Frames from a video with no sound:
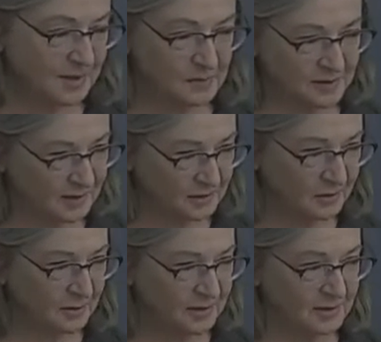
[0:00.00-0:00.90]
seeps
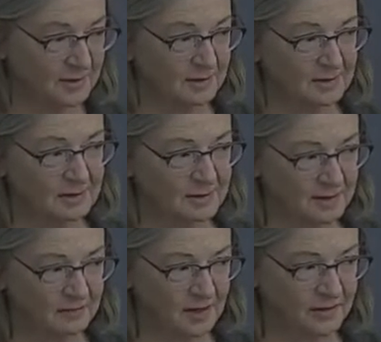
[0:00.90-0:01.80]
into us,
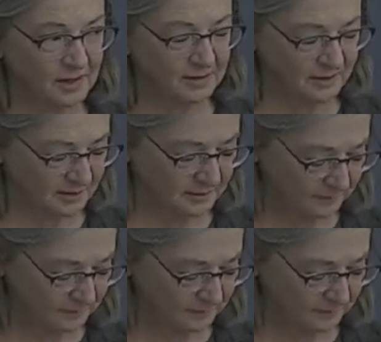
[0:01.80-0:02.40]
self evident.